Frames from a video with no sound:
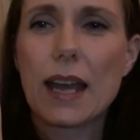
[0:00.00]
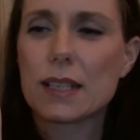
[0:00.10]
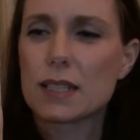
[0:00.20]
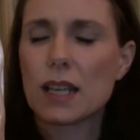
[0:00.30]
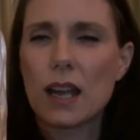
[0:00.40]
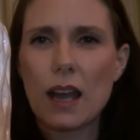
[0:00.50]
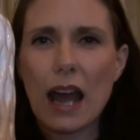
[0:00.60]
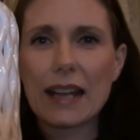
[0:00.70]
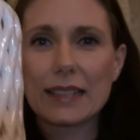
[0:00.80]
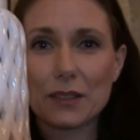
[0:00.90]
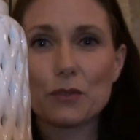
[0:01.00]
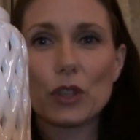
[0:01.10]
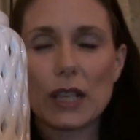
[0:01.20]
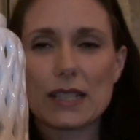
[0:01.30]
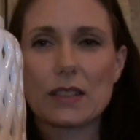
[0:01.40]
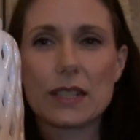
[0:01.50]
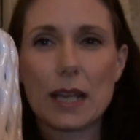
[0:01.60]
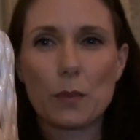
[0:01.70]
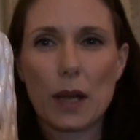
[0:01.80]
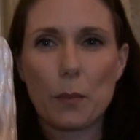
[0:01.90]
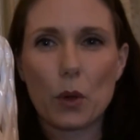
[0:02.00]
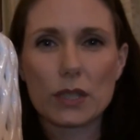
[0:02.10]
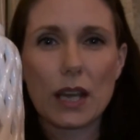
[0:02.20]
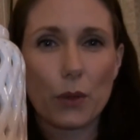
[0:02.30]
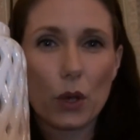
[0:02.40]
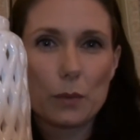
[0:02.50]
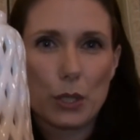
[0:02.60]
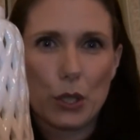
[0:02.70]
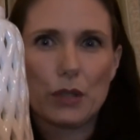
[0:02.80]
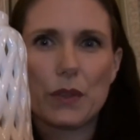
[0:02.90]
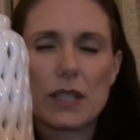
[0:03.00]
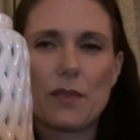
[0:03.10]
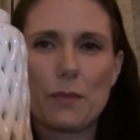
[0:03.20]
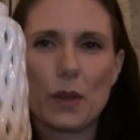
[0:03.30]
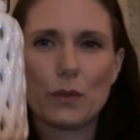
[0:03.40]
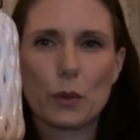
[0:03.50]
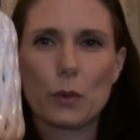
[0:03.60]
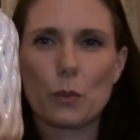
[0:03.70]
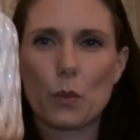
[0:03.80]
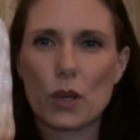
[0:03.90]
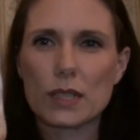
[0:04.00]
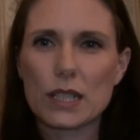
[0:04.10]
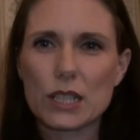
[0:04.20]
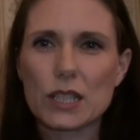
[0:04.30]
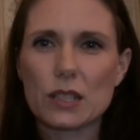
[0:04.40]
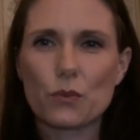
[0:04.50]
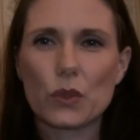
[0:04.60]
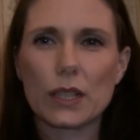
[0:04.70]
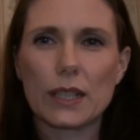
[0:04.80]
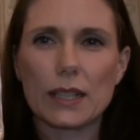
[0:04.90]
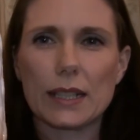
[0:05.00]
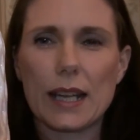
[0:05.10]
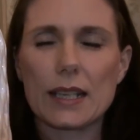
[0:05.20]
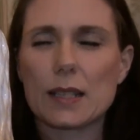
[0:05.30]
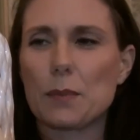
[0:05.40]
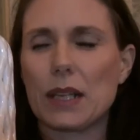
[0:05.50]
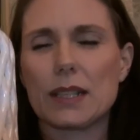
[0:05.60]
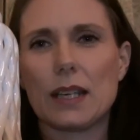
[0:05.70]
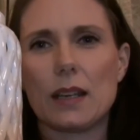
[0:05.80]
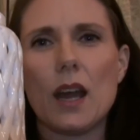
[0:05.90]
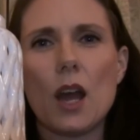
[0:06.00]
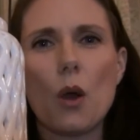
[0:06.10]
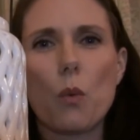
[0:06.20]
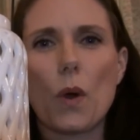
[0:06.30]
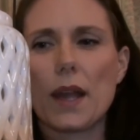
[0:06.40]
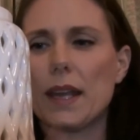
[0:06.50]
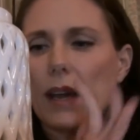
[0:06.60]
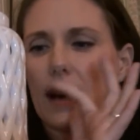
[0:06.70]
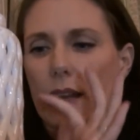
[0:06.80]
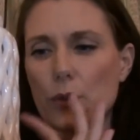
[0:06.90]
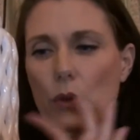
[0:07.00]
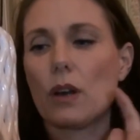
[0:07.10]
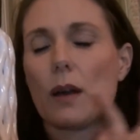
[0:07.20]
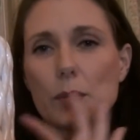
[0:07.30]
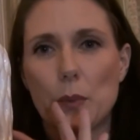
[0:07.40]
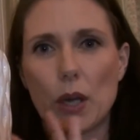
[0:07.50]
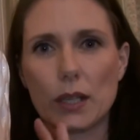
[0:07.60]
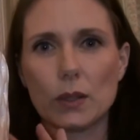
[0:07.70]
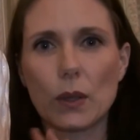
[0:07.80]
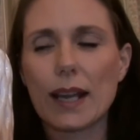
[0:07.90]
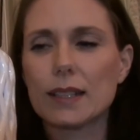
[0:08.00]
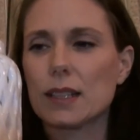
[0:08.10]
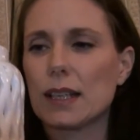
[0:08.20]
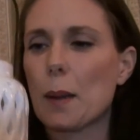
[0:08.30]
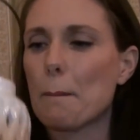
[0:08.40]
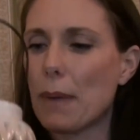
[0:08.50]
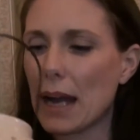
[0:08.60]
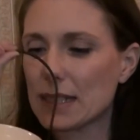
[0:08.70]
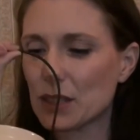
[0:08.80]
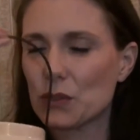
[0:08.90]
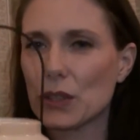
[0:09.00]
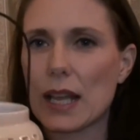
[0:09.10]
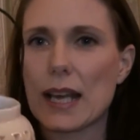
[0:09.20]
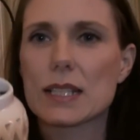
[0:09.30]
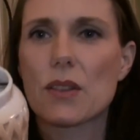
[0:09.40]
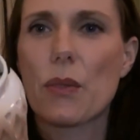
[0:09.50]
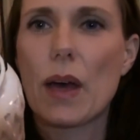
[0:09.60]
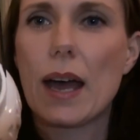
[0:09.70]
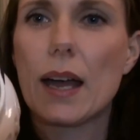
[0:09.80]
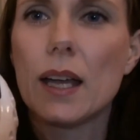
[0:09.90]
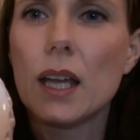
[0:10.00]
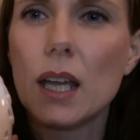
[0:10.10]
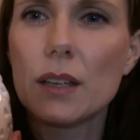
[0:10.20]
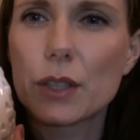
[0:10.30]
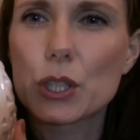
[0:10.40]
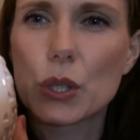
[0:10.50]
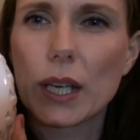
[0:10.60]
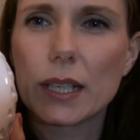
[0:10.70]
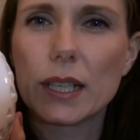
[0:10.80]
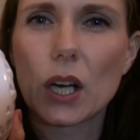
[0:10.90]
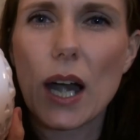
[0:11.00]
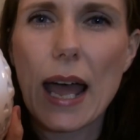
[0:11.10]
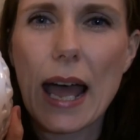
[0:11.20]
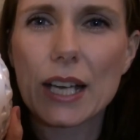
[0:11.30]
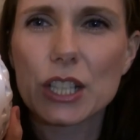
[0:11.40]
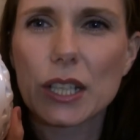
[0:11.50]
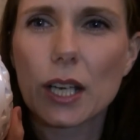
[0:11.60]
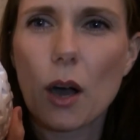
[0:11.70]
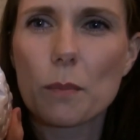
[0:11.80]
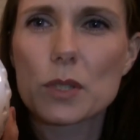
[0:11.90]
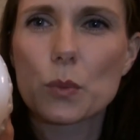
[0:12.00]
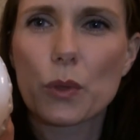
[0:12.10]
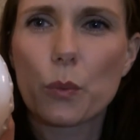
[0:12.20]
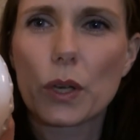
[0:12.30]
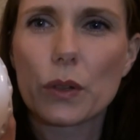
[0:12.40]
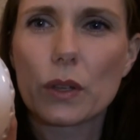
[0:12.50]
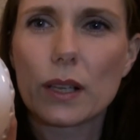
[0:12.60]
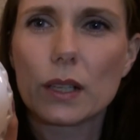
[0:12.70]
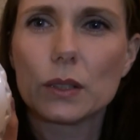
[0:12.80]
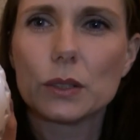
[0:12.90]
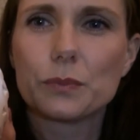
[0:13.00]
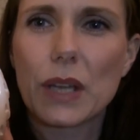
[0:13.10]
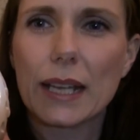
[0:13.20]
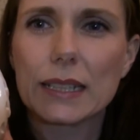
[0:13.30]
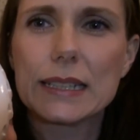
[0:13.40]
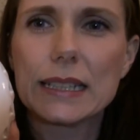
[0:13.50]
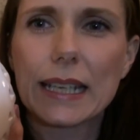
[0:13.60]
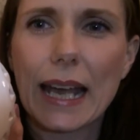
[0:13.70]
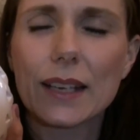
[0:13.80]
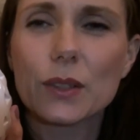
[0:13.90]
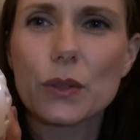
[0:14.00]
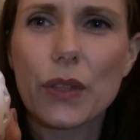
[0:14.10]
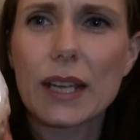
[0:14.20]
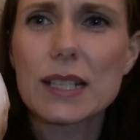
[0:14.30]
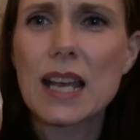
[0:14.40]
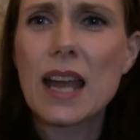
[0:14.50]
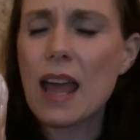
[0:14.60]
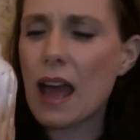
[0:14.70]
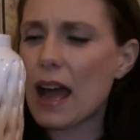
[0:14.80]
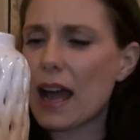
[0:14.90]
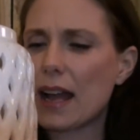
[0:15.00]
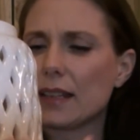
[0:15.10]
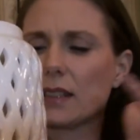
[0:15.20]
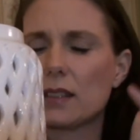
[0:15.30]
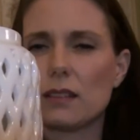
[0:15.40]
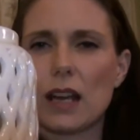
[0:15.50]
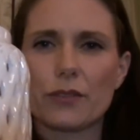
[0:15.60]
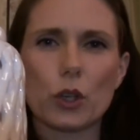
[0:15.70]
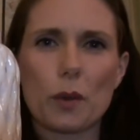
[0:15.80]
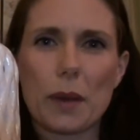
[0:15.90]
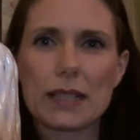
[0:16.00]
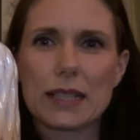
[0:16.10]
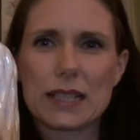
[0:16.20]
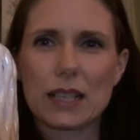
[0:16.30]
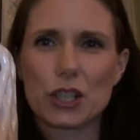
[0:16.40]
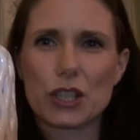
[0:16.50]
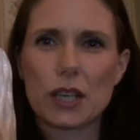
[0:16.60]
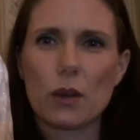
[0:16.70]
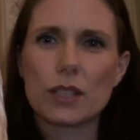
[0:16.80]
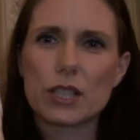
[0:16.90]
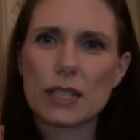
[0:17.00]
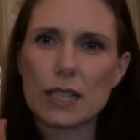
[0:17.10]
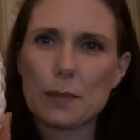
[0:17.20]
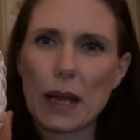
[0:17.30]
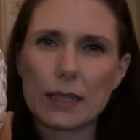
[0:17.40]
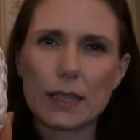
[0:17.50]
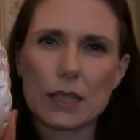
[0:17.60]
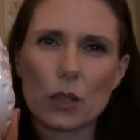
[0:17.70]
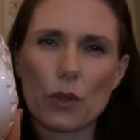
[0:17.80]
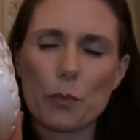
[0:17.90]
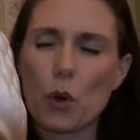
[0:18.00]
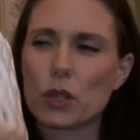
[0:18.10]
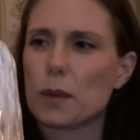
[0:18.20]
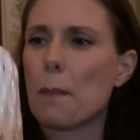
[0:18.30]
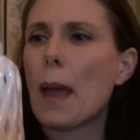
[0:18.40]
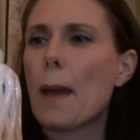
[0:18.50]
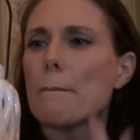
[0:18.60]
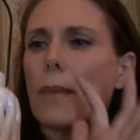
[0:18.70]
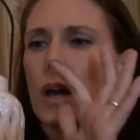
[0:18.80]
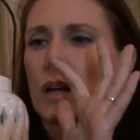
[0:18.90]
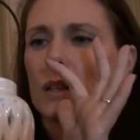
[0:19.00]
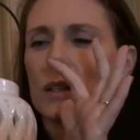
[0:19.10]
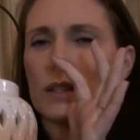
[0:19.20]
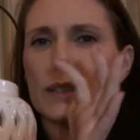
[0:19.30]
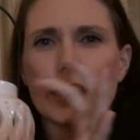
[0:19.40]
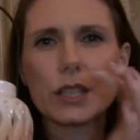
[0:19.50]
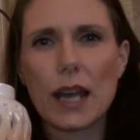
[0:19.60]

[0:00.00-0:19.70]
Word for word: It is I didn't realise at the time when I bought it, I thought it was good for £7 for what it was. It's just really, really nice, pretty, white and I thought I would put a little candle in it but I didn't realise that if I show you in here it actually comes with one of the little LED candle things and I've not got batteries in it just now it just takes batteries on the bottom but yeah